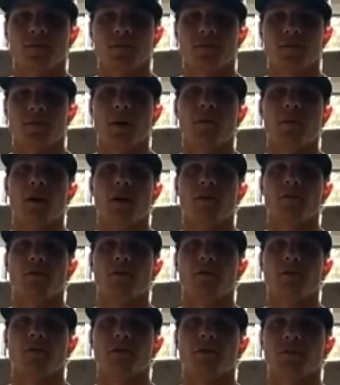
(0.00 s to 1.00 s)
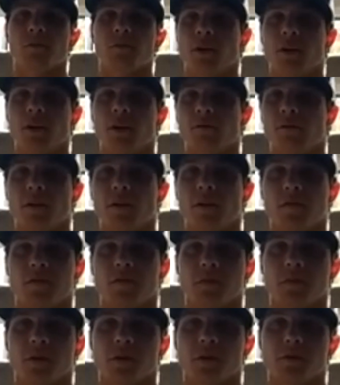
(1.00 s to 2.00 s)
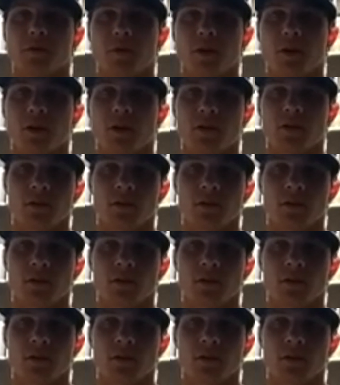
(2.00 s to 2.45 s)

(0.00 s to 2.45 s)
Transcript: maybe have a future plan for after baseball.